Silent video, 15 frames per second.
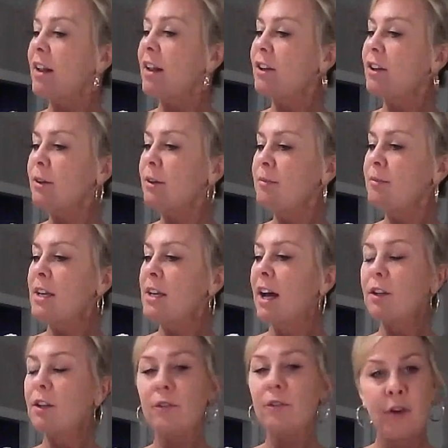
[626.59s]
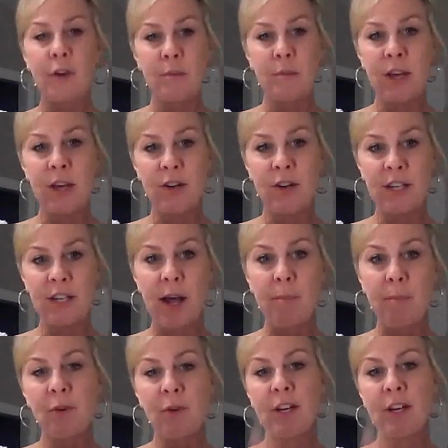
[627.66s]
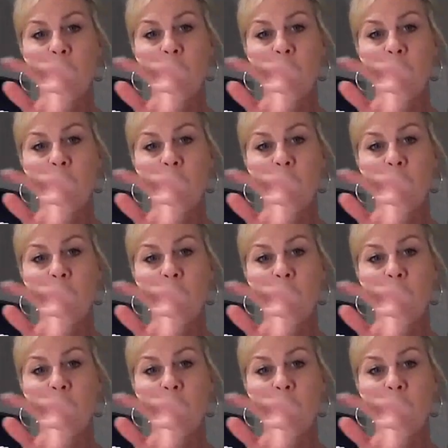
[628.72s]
color, a little foamy on top.